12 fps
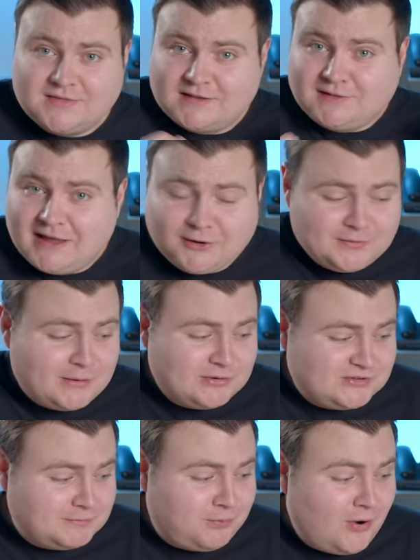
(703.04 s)
And then later they were
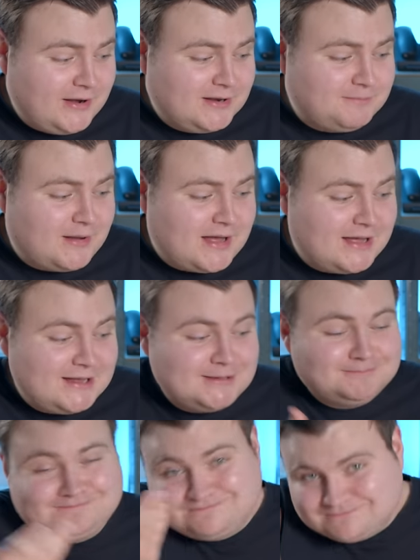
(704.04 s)
disappointed
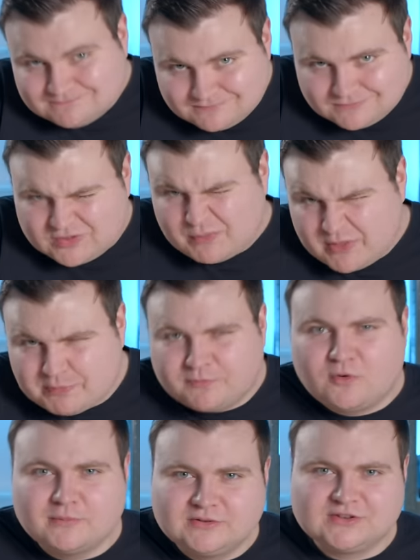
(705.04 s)
by some of the
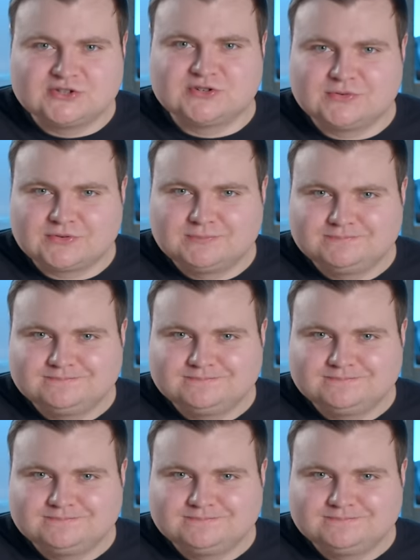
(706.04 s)
performance issues.